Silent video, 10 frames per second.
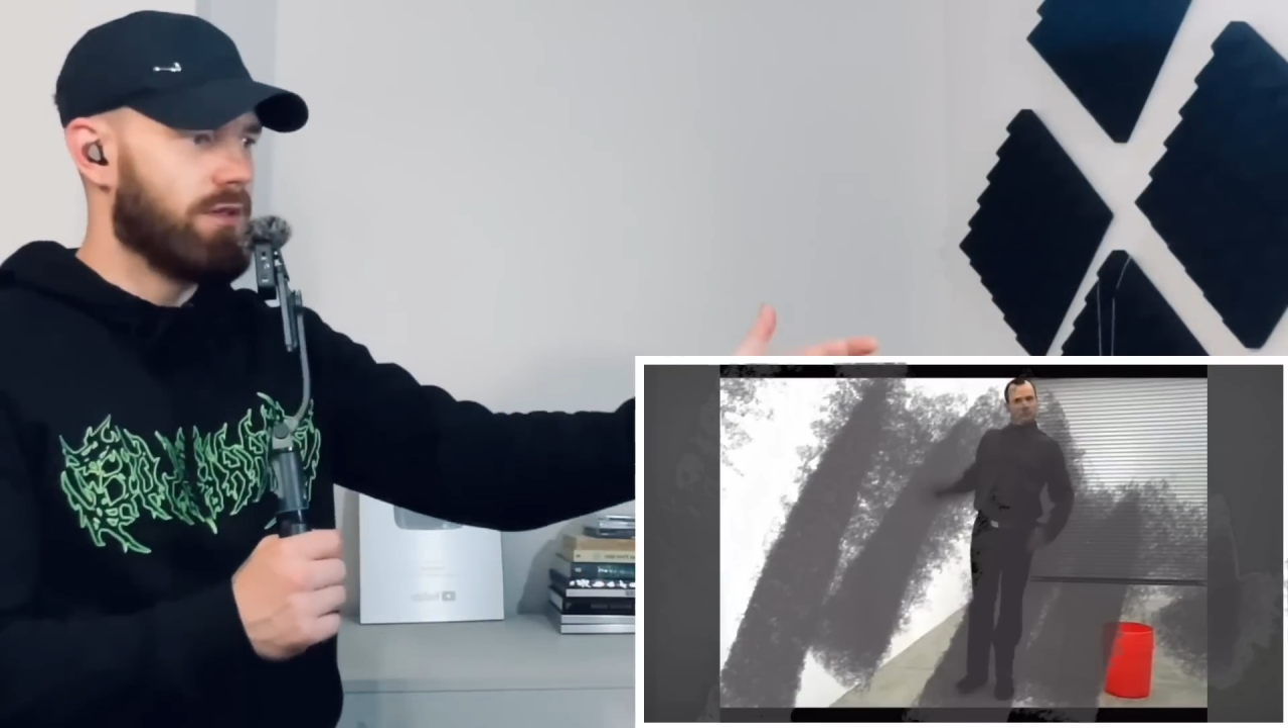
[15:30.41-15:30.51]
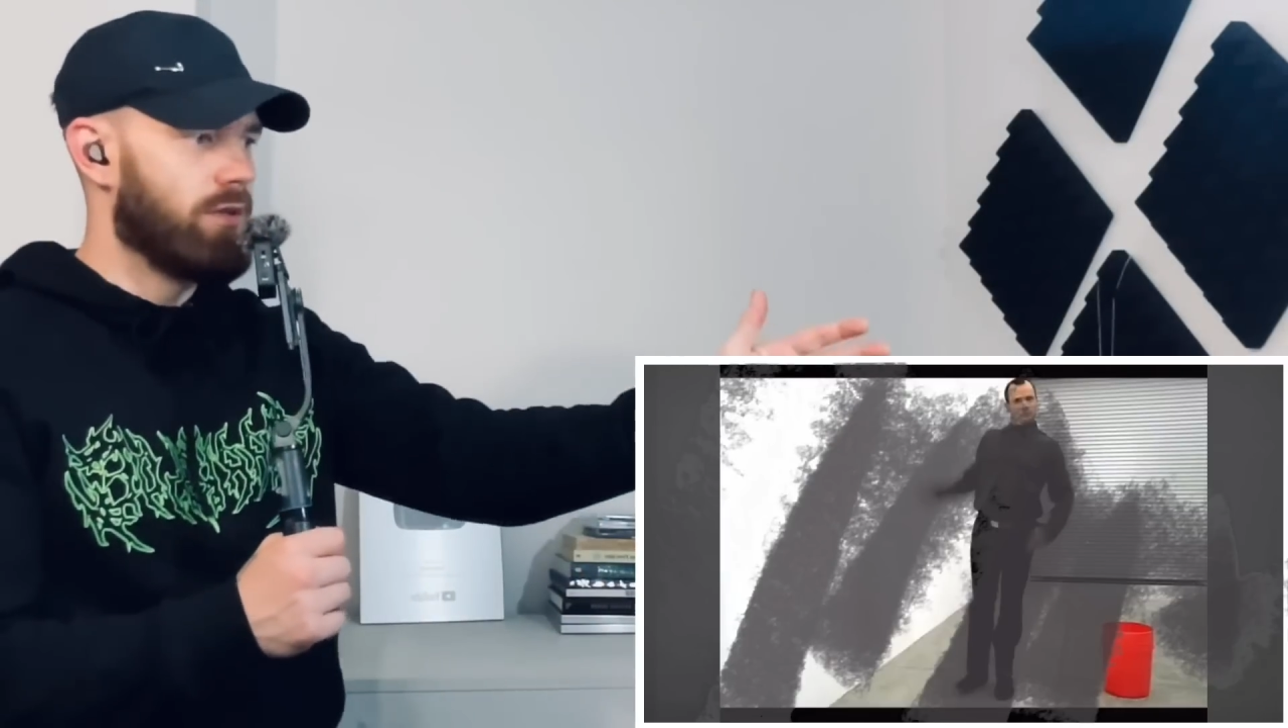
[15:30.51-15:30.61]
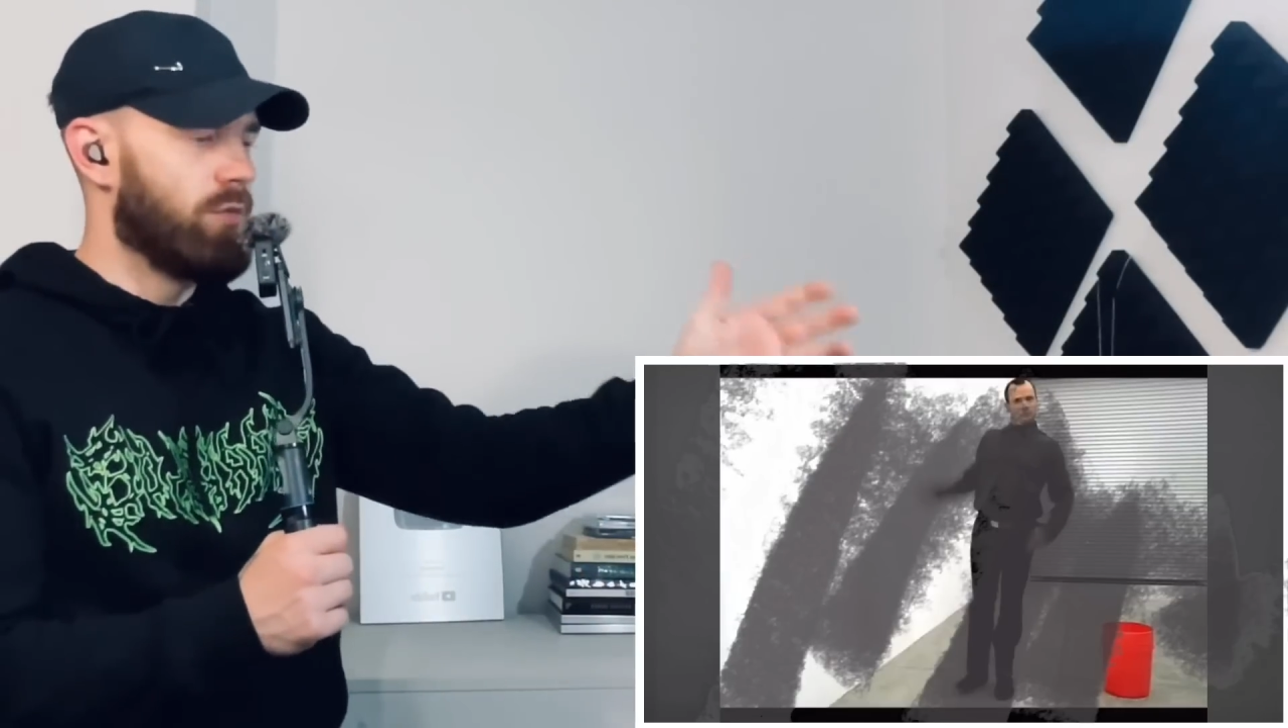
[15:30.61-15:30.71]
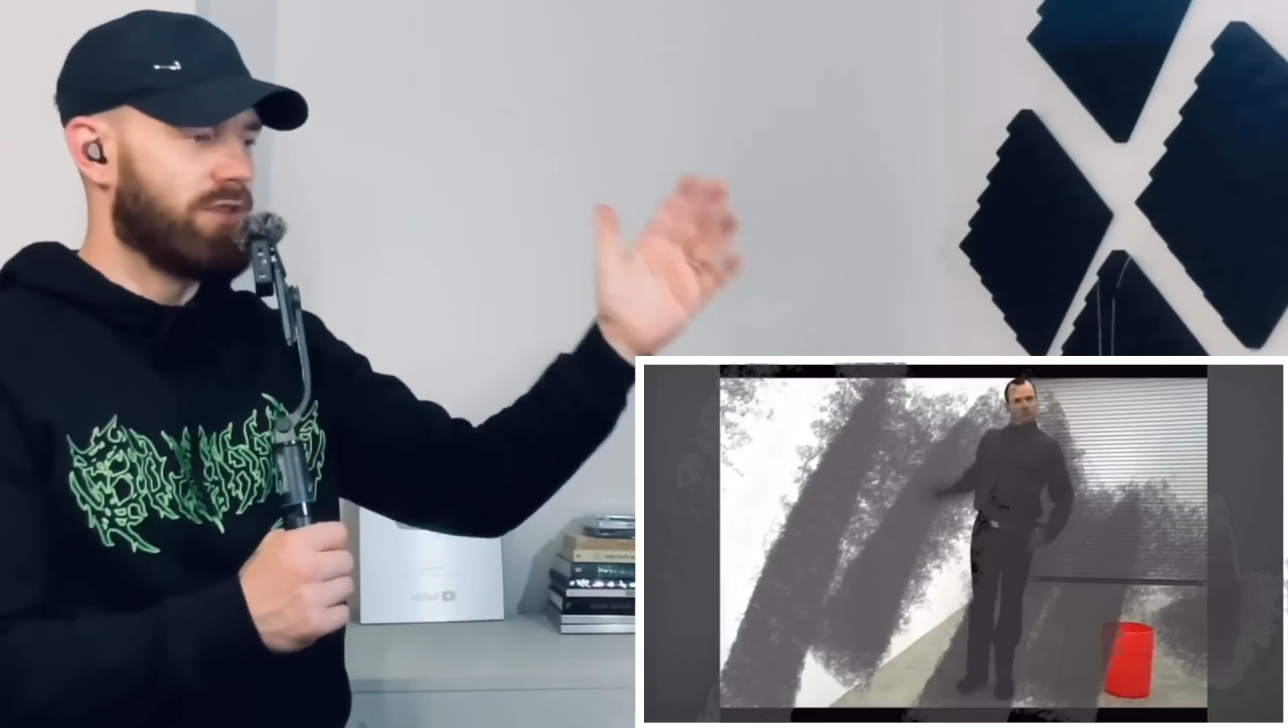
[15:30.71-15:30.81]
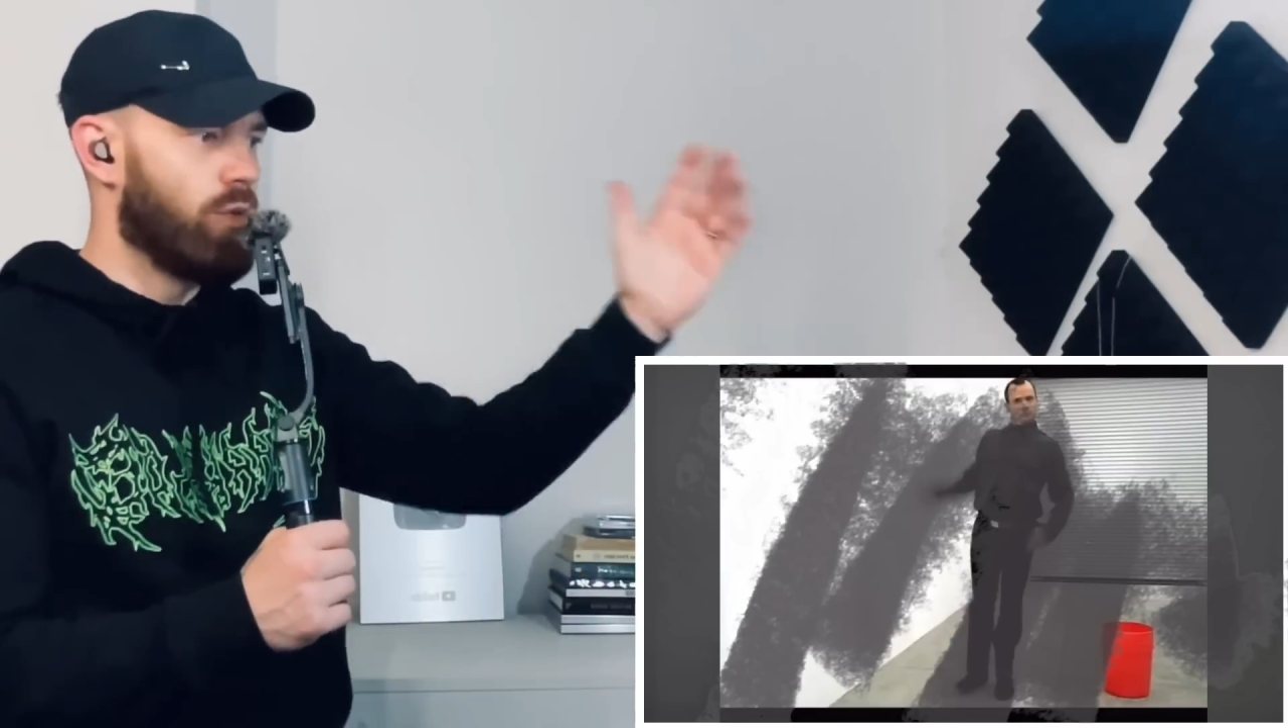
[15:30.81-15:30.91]

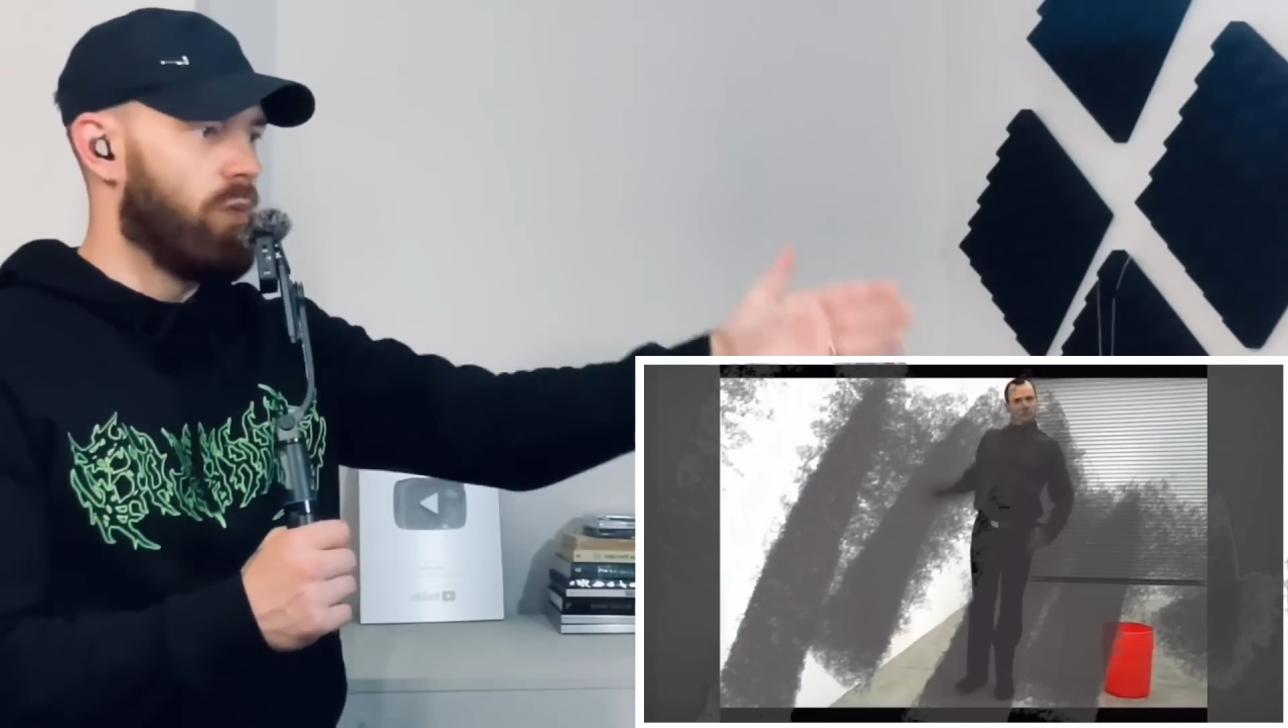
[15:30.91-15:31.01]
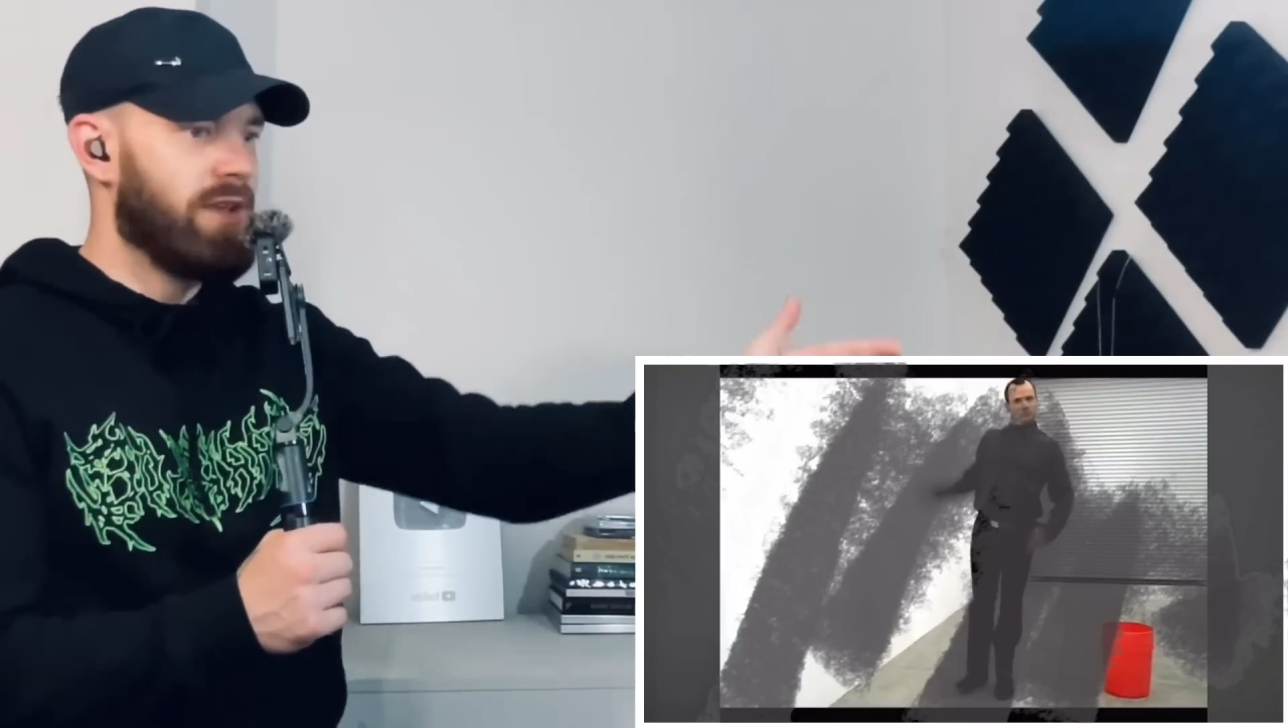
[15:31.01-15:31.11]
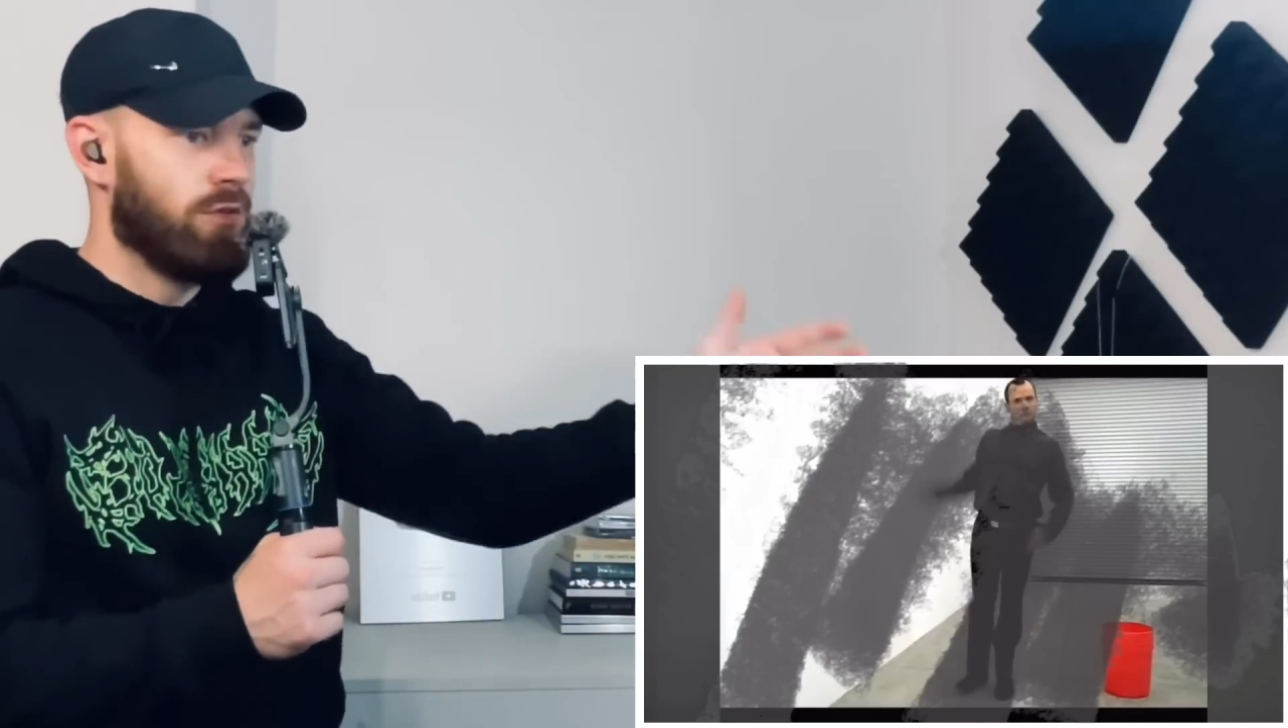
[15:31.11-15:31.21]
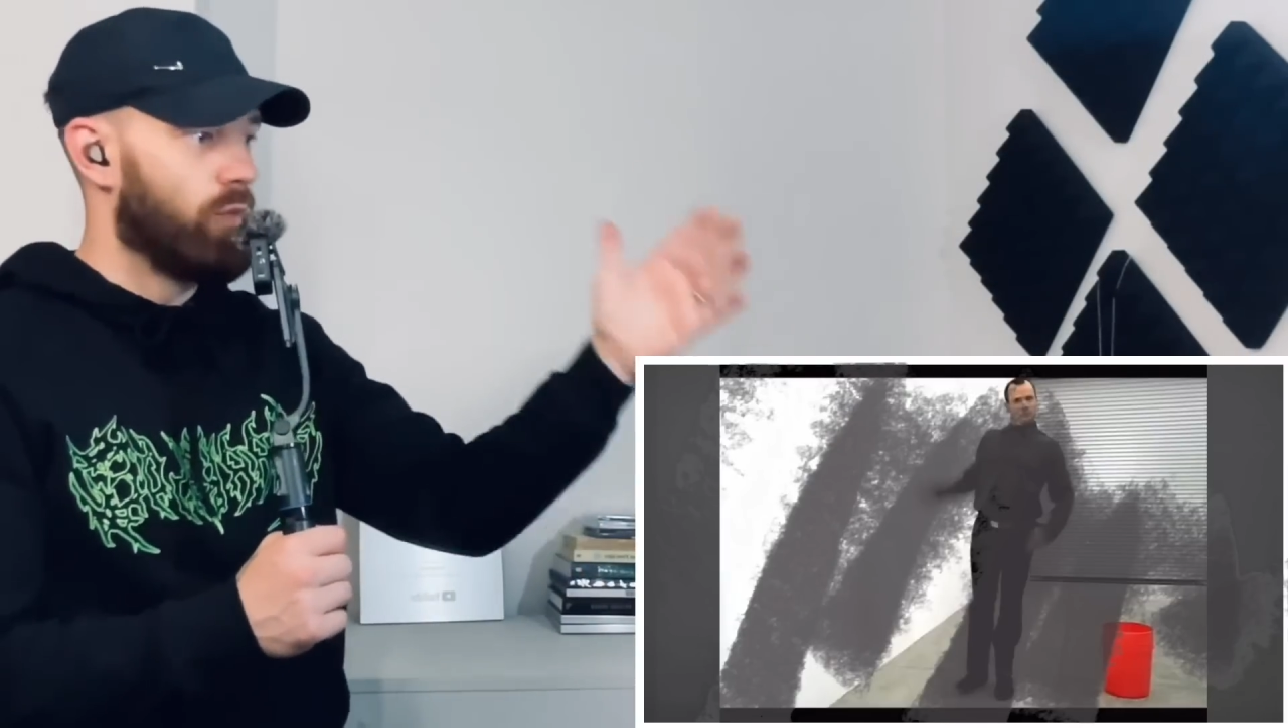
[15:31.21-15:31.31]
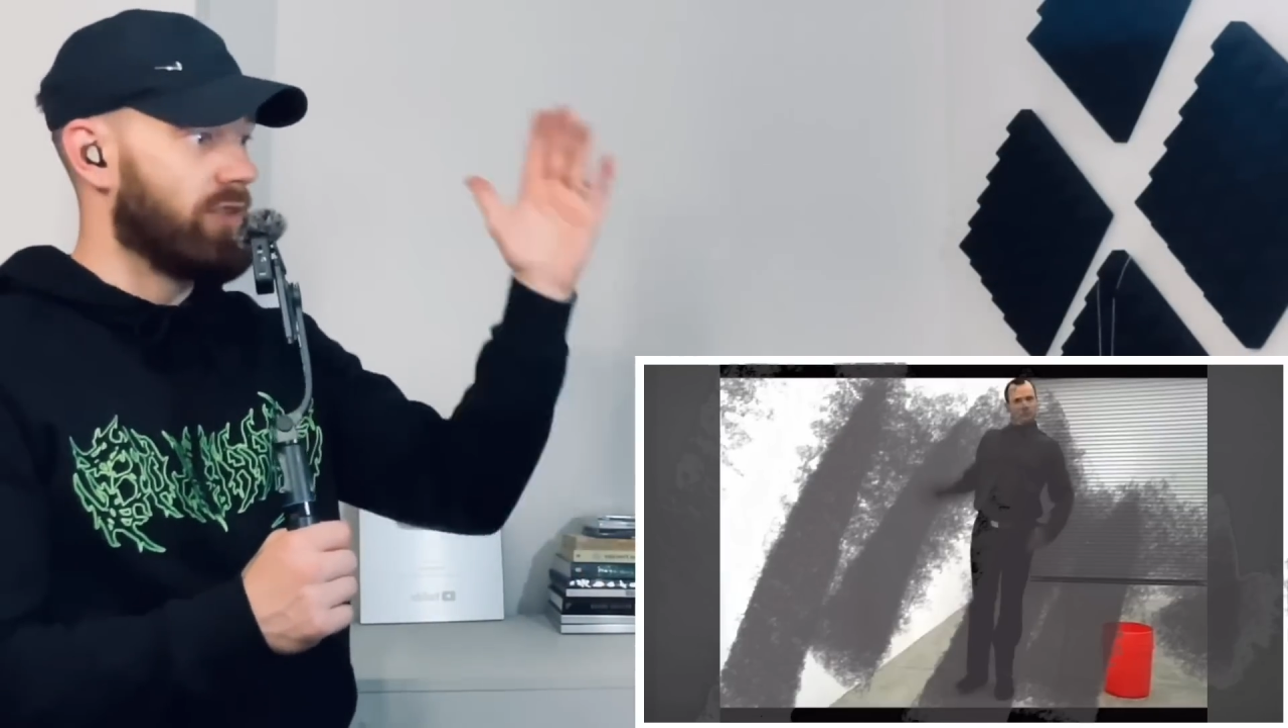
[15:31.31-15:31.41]
the wind,